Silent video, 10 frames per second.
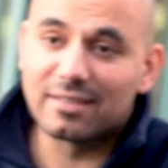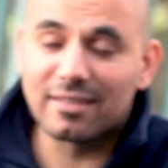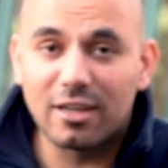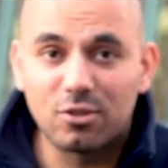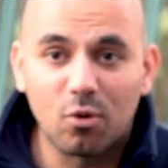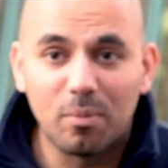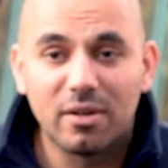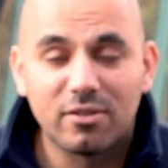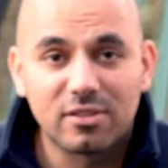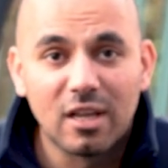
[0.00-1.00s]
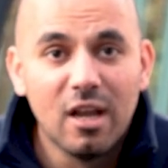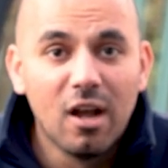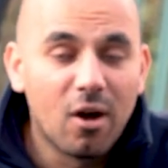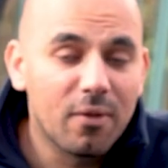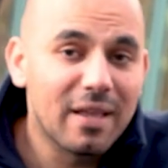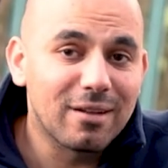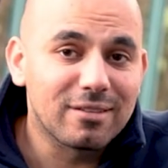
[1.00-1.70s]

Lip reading: The side door mirrors on the